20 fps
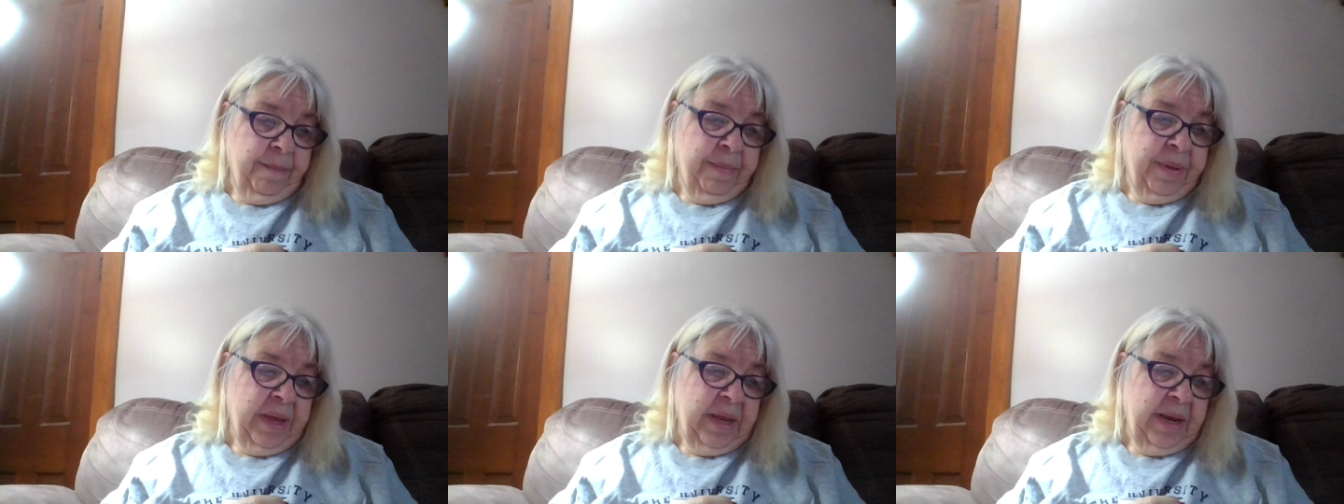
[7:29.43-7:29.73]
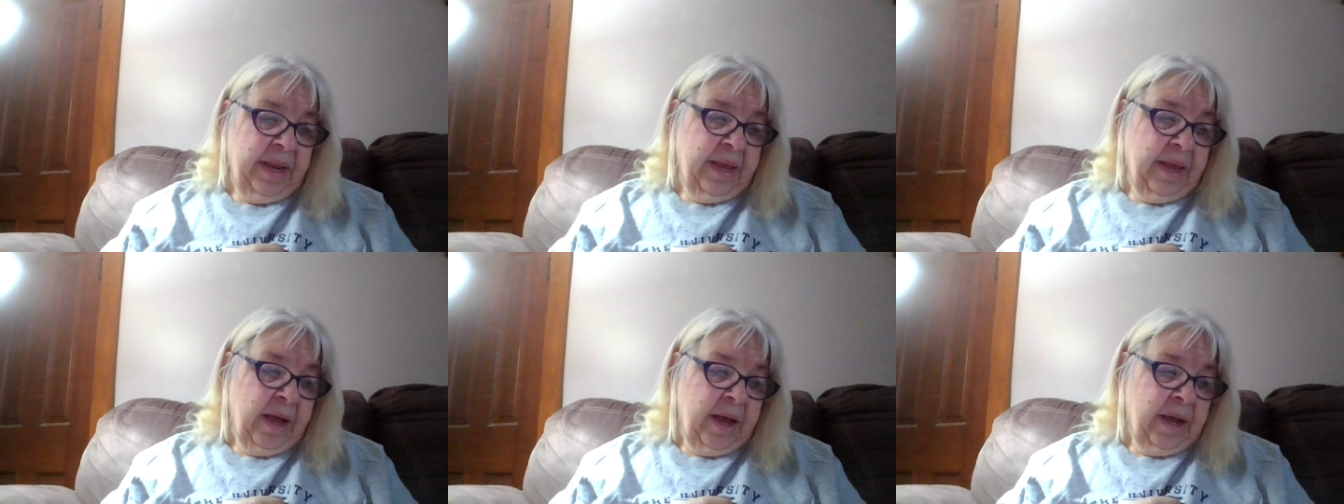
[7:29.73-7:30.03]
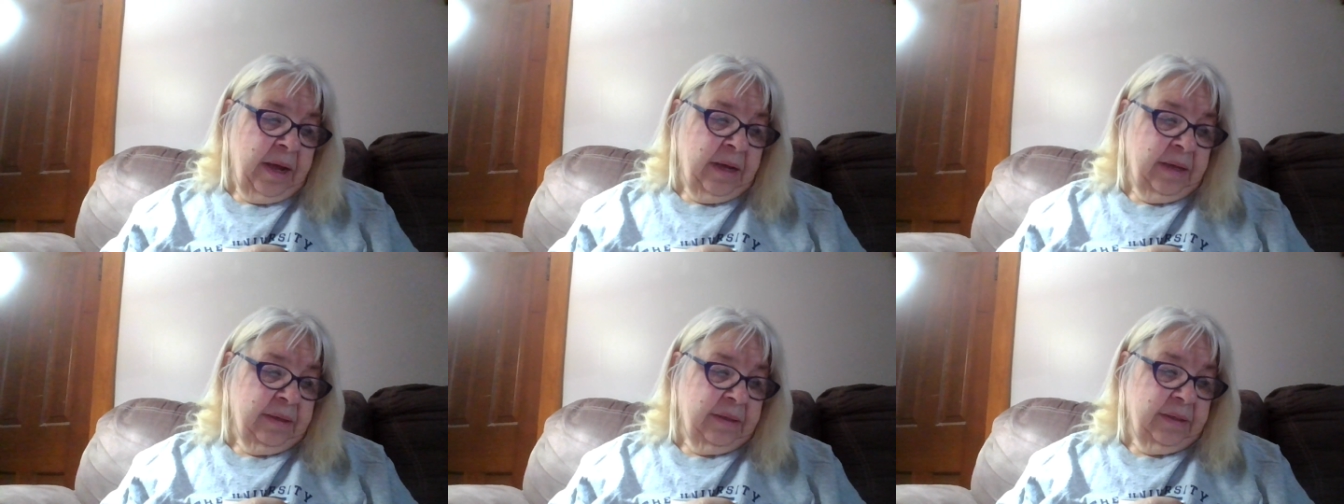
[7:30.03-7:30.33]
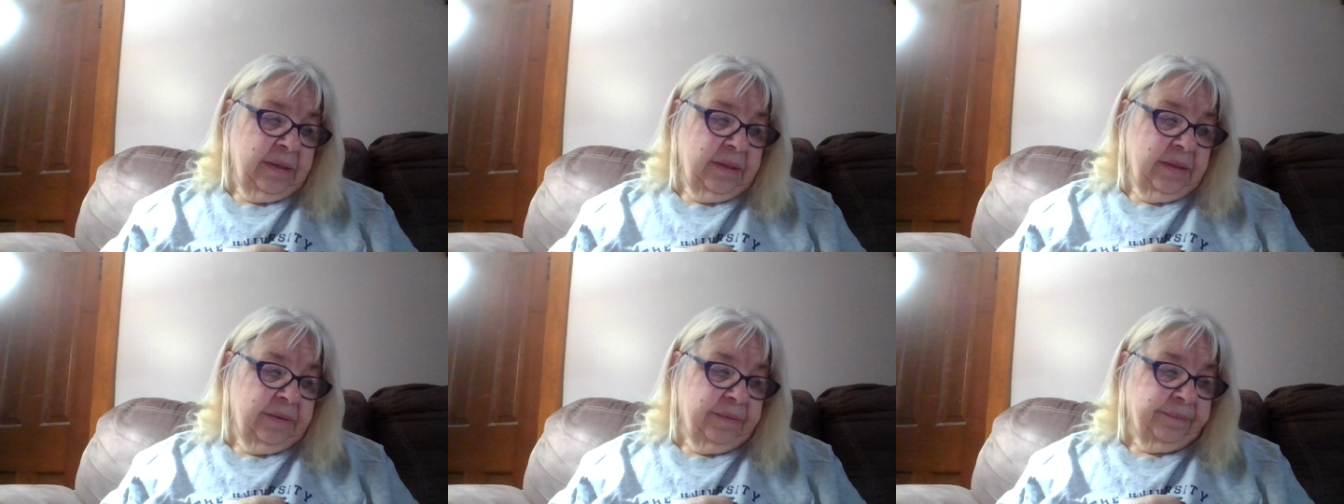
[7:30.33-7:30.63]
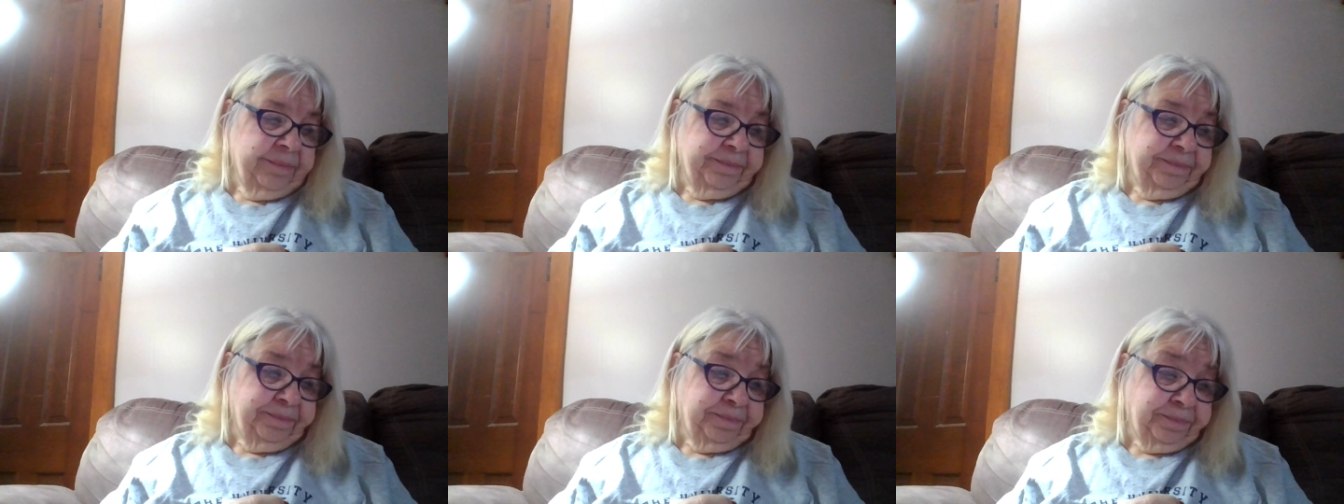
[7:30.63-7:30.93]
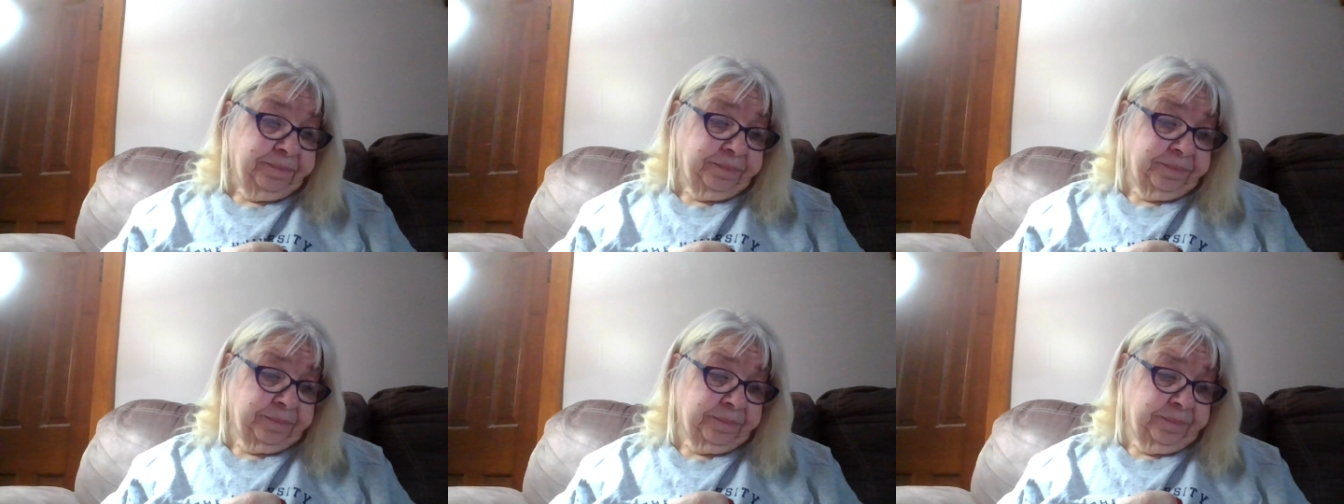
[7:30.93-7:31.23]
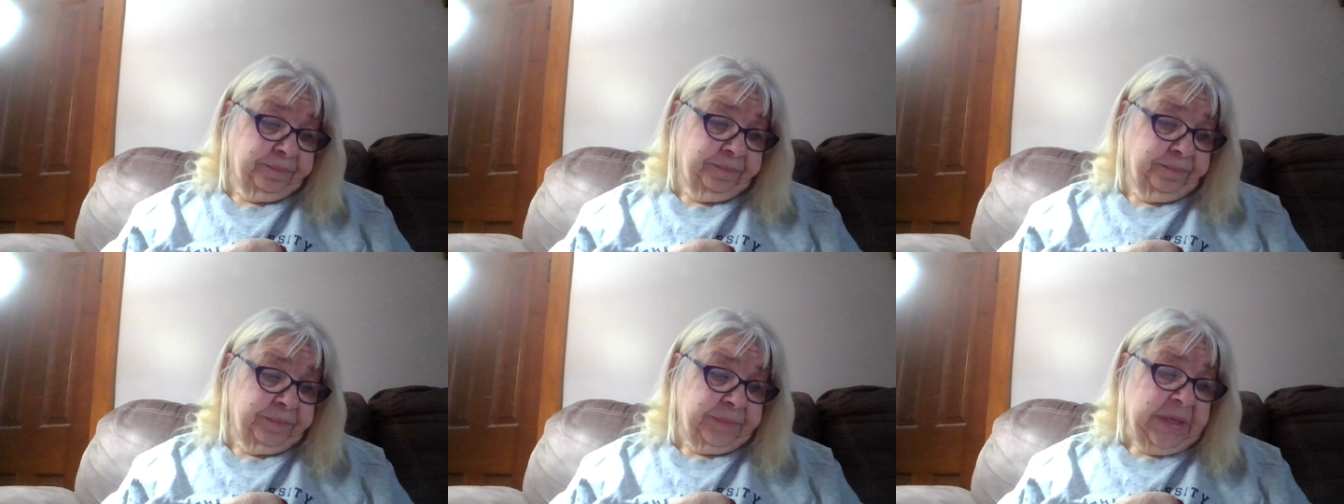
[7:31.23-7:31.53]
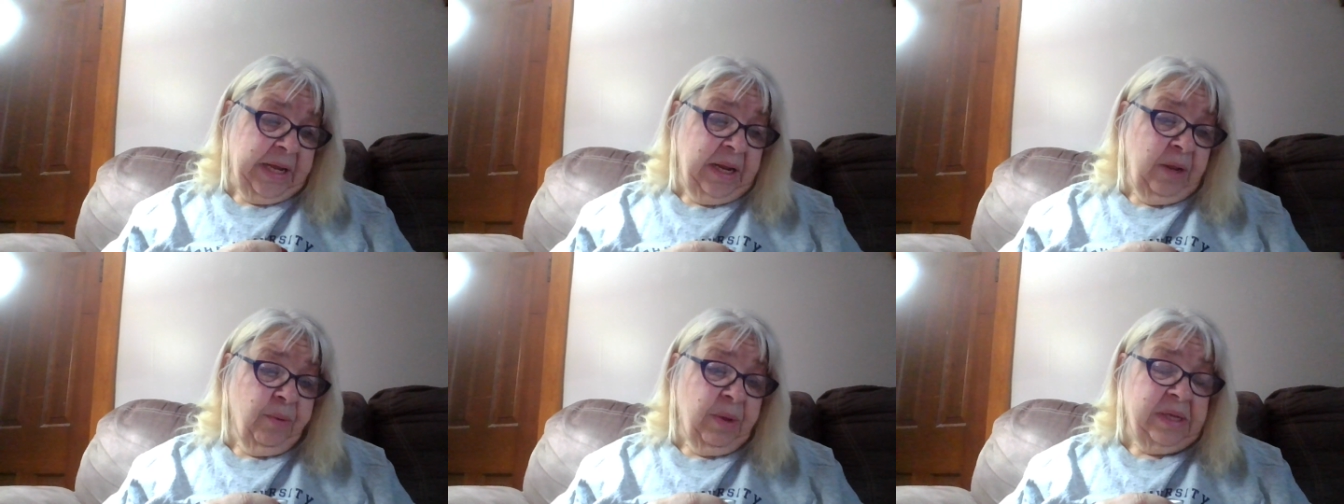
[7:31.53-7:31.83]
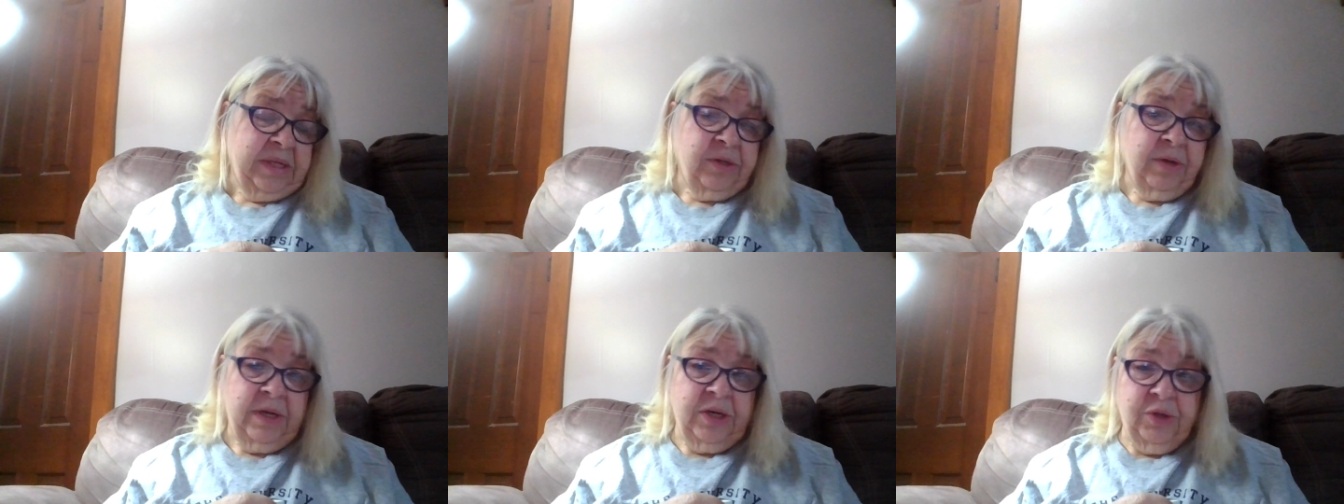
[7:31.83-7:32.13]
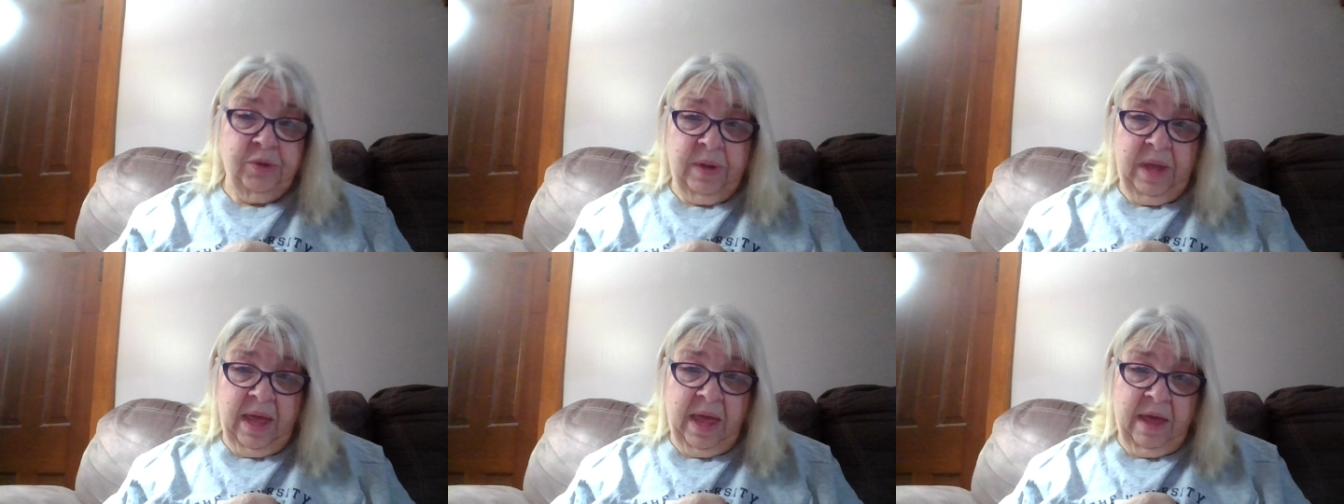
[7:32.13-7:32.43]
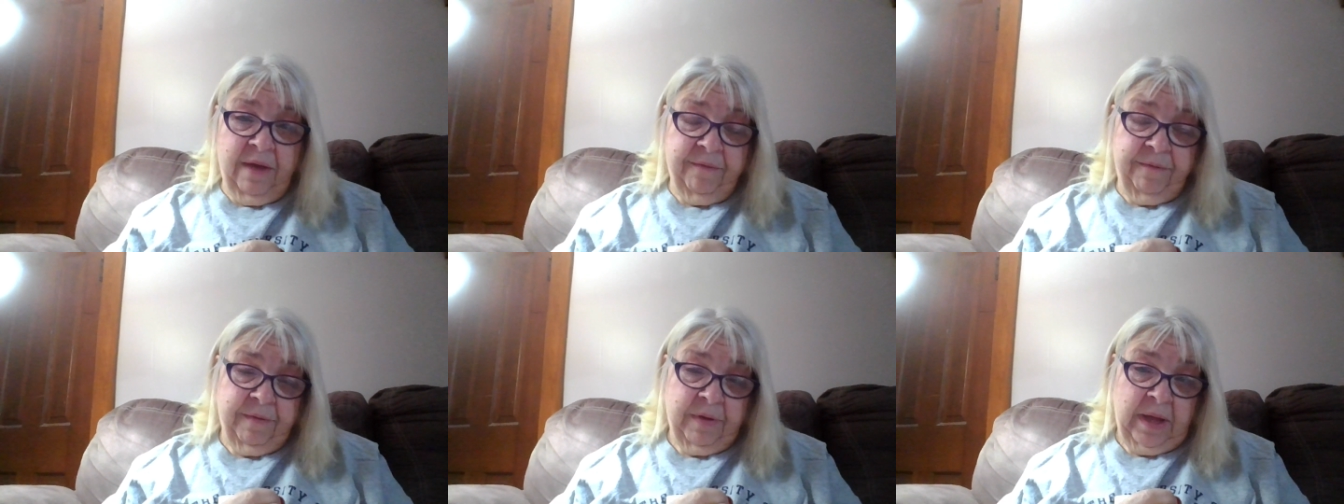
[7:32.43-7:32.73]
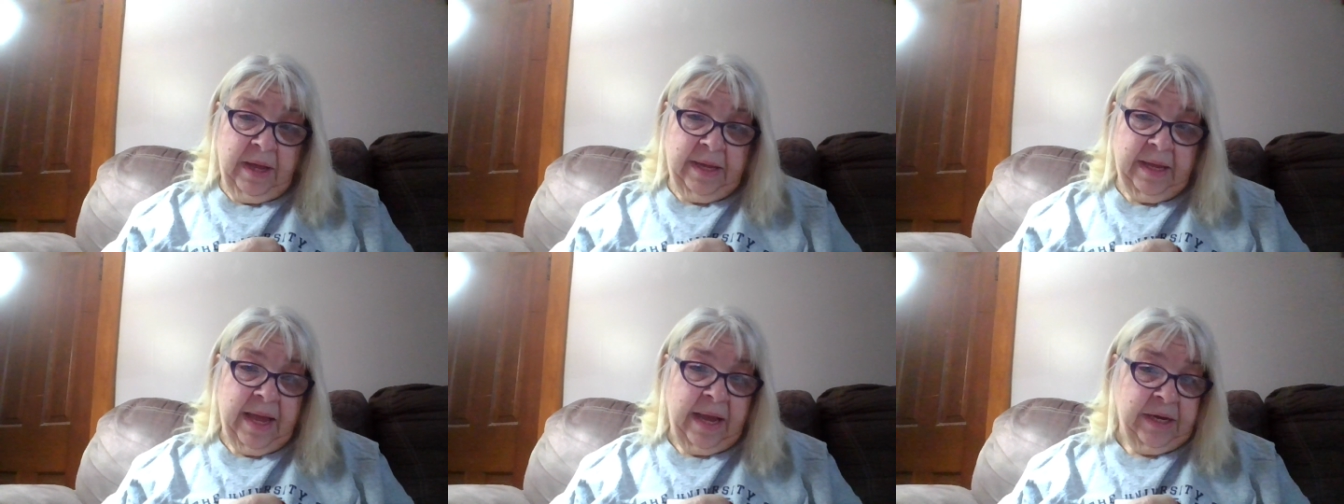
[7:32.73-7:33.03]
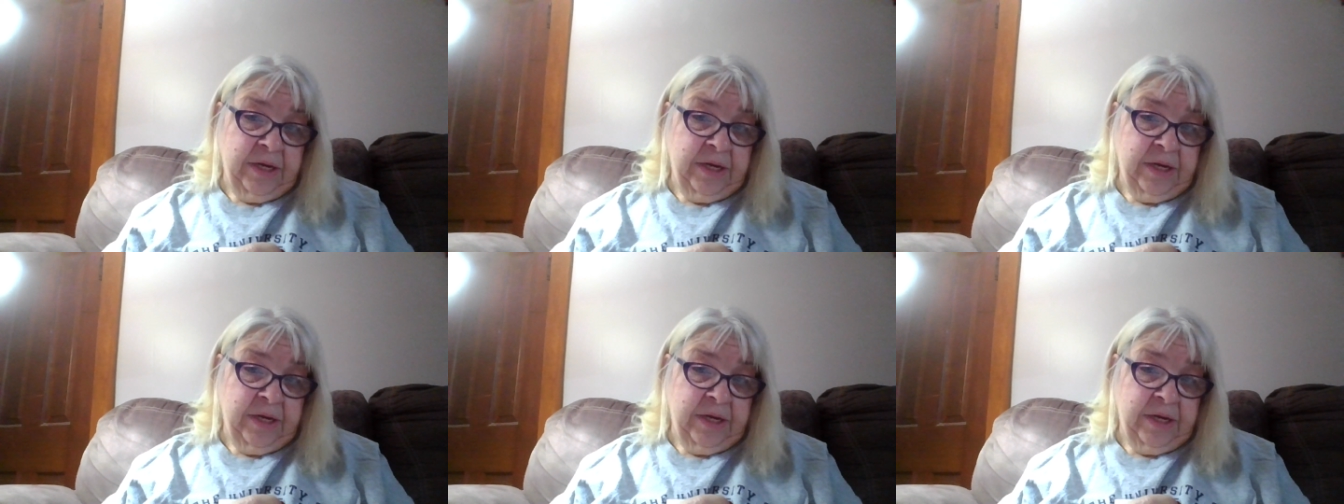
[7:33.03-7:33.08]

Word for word: But uh, anyway, so I do have I,